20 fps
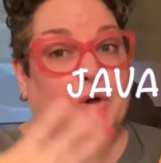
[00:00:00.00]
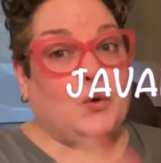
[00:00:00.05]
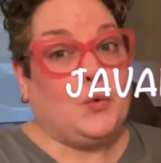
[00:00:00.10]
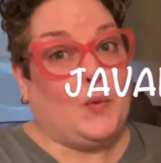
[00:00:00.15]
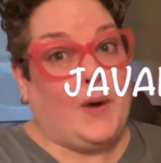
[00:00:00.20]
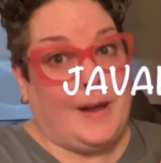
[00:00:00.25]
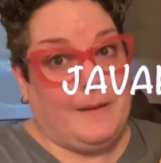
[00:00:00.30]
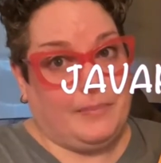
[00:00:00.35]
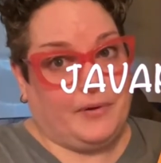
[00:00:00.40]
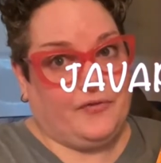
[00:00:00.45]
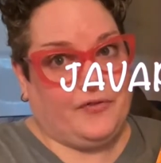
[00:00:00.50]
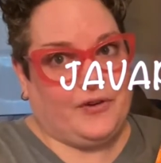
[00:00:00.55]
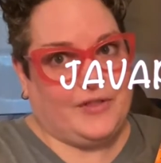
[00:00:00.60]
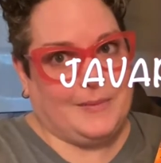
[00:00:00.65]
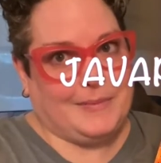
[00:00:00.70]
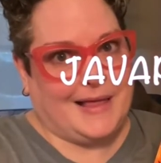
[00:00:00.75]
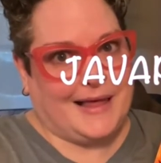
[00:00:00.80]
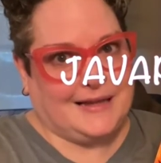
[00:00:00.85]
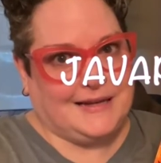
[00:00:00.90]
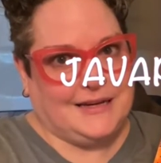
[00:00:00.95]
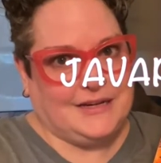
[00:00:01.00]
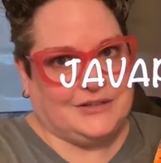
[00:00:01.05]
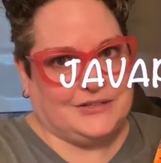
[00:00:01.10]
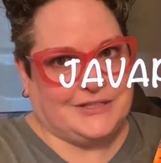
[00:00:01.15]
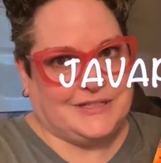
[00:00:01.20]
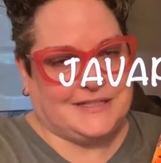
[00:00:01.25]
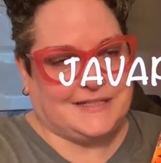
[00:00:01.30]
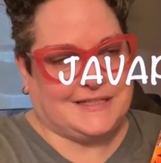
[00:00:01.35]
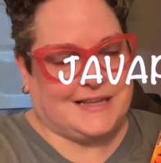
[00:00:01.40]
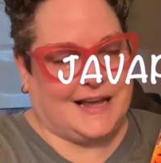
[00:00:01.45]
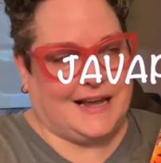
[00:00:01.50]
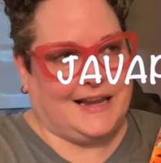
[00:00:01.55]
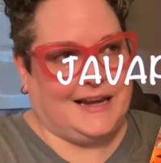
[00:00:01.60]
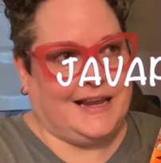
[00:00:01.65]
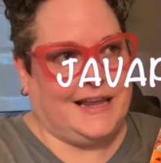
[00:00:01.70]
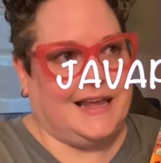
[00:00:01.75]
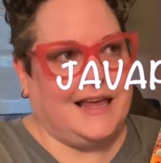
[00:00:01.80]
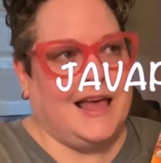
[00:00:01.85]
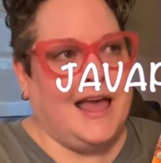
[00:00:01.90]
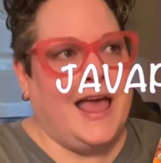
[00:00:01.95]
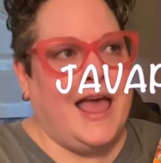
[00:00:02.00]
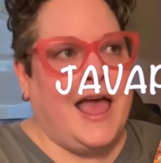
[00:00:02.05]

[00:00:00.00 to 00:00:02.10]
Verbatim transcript: rep for the Black Needle Society,